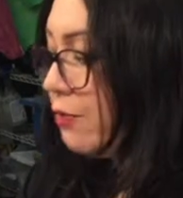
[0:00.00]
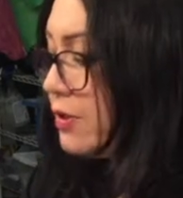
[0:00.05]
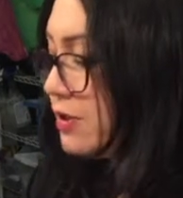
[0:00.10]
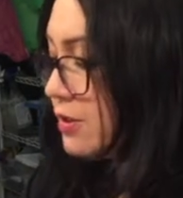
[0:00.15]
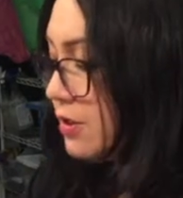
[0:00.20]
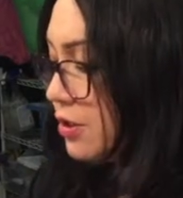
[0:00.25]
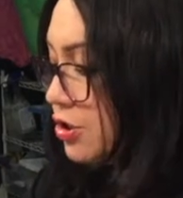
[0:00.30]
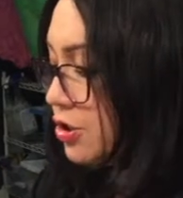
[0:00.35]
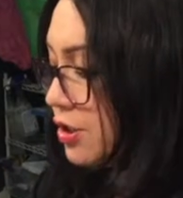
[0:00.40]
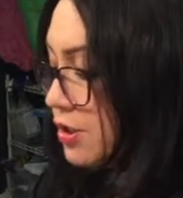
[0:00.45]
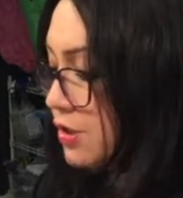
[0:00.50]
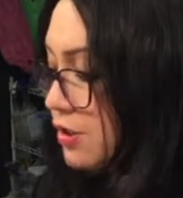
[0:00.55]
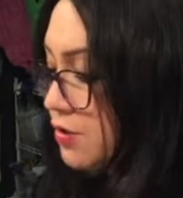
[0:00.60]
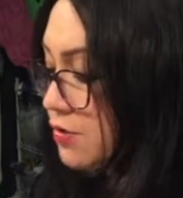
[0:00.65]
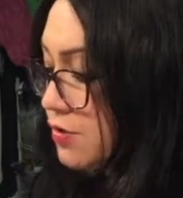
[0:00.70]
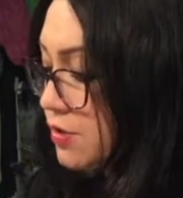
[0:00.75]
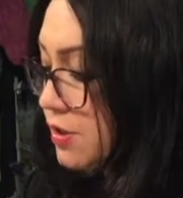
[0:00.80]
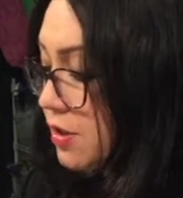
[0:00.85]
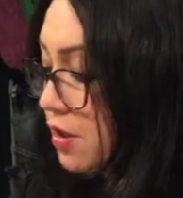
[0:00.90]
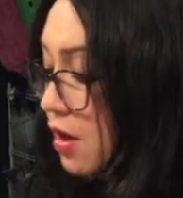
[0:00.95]
suggest
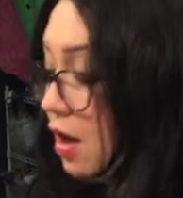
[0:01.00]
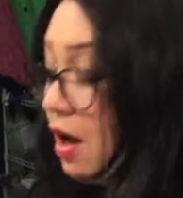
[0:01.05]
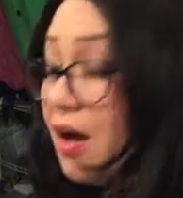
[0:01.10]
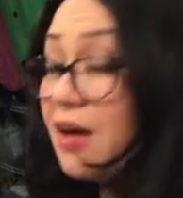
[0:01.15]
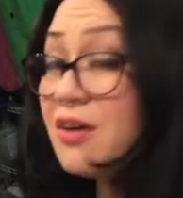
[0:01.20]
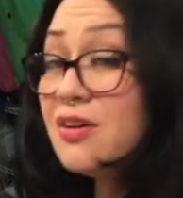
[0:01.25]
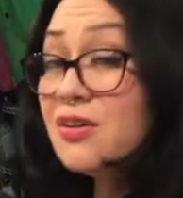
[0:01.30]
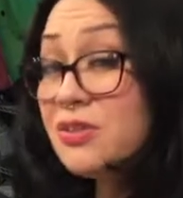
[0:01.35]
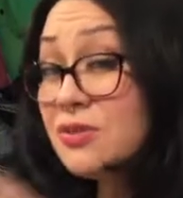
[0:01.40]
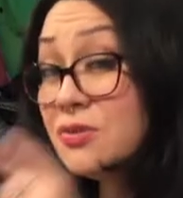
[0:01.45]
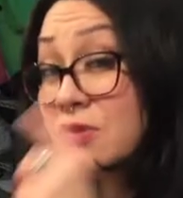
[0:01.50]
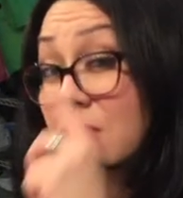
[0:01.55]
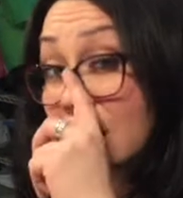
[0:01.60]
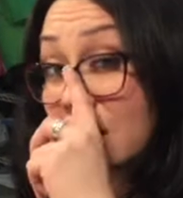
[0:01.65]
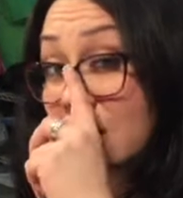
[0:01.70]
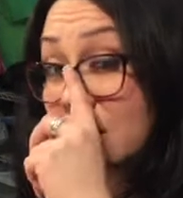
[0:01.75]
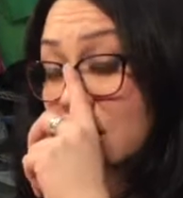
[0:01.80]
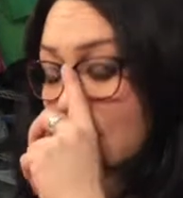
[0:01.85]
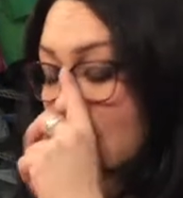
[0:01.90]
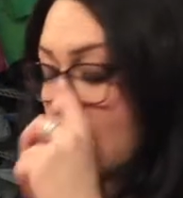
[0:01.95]
using a hot glue
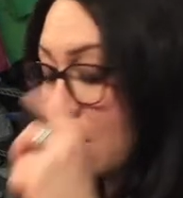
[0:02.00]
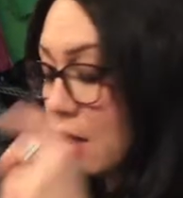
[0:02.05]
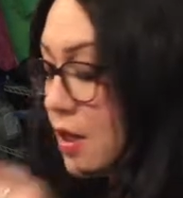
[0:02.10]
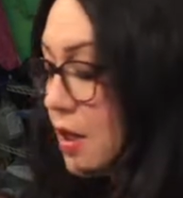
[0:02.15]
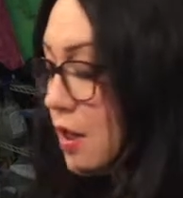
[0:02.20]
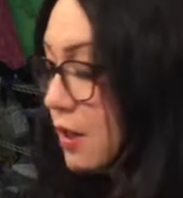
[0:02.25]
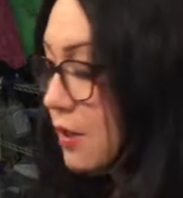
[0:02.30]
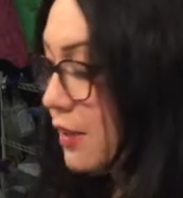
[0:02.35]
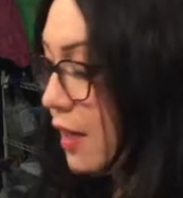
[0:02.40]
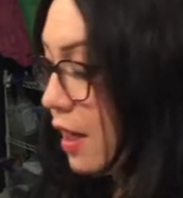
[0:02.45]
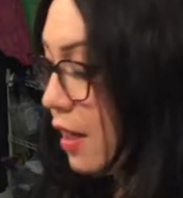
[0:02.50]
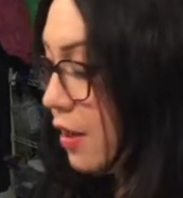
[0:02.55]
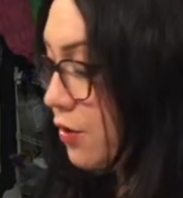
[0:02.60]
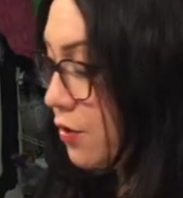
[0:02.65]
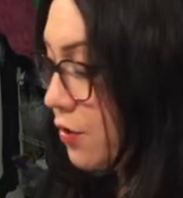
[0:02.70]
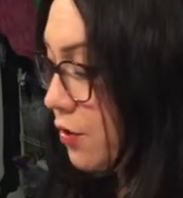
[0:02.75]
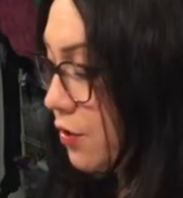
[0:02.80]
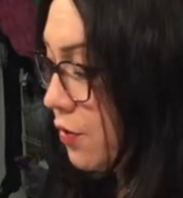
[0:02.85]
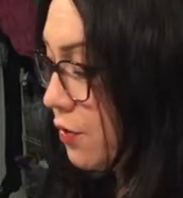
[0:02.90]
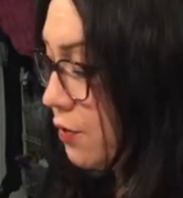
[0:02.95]
gun.
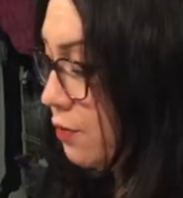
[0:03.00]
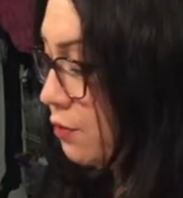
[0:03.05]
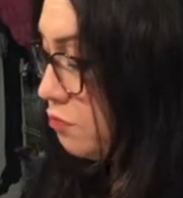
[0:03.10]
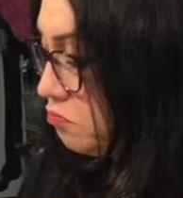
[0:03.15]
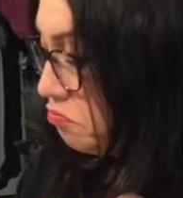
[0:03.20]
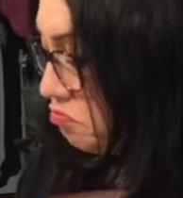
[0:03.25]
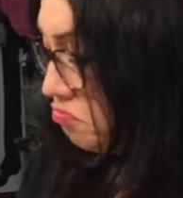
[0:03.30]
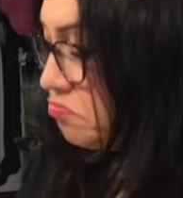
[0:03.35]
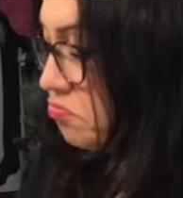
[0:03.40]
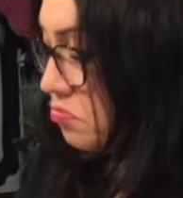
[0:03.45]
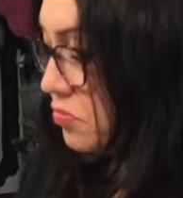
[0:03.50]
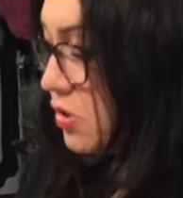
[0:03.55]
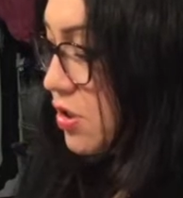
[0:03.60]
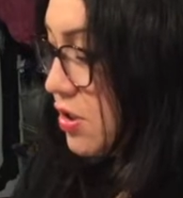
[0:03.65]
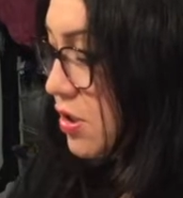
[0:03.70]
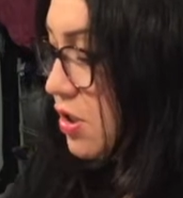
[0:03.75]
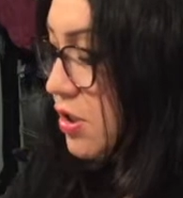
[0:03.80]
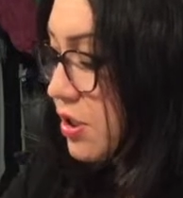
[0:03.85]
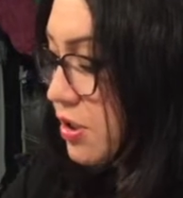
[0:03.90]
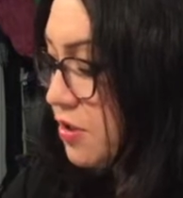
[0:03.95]
That'll
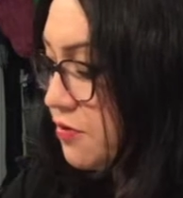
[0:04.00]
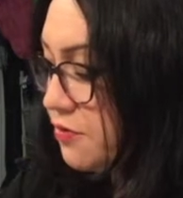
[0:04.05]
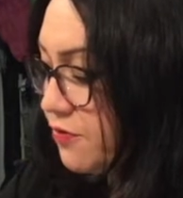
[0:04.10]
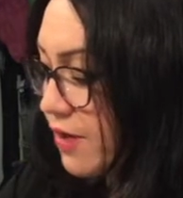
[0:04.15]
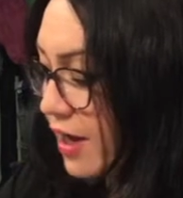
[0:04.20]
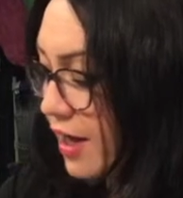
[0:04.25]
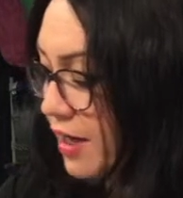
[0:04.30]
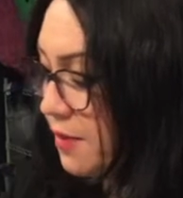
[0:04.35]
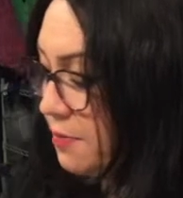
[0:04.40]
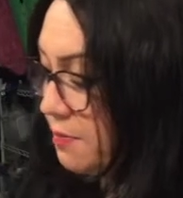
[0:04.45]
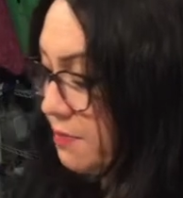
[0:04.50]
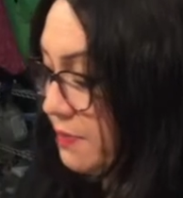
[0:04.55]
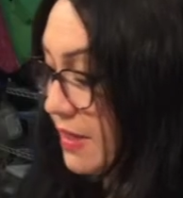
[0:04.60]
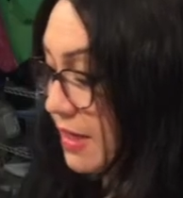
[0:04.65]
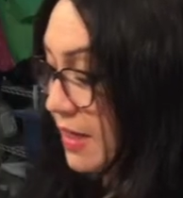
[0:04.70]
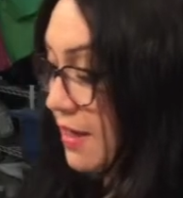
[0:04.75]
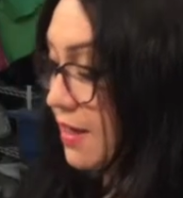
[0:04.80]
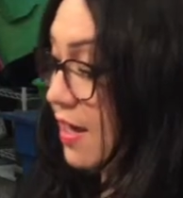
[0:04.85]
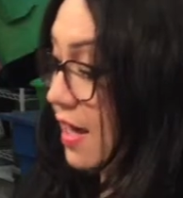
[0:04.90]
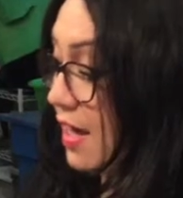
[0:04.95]
solidify it
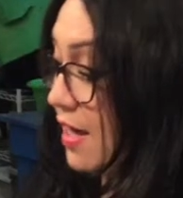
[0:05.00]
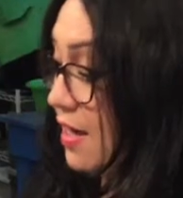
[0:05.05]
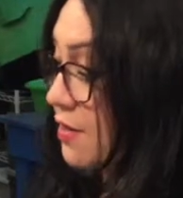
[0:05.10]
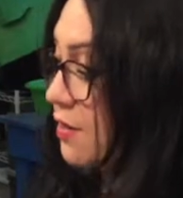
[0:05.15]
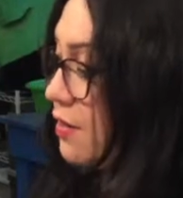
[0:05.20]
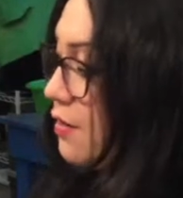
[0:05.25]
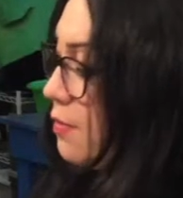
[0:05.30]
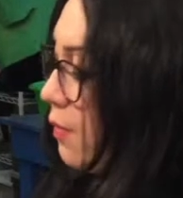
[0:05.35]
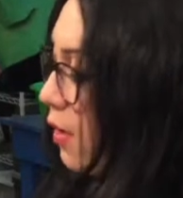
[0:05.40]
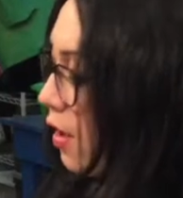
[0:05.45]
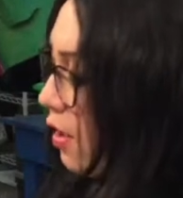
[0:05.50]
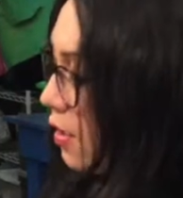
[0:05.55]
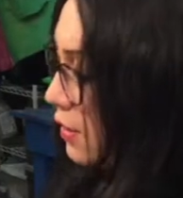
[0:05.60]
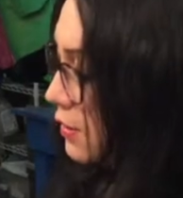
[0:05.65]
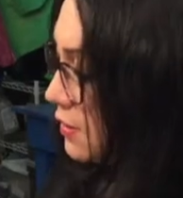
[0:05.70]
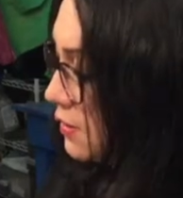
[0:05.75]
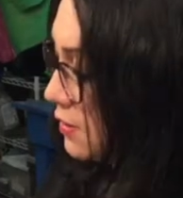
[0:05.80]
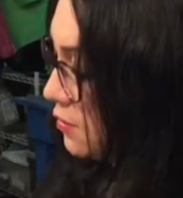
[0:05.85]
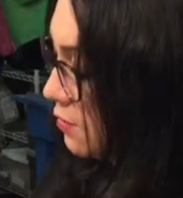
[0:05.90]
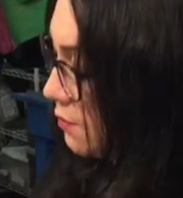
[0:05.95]
being in the
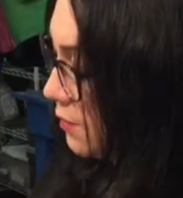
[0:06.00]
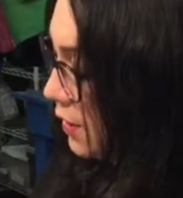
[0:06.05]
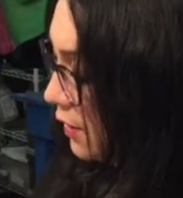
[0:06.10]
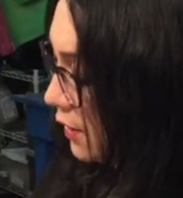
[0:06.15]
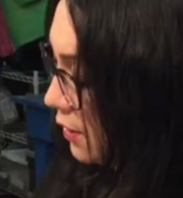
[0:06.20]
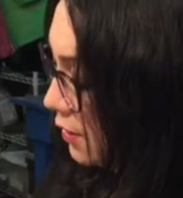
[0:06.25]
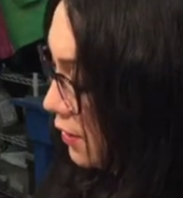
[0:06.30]
box. It'll make it a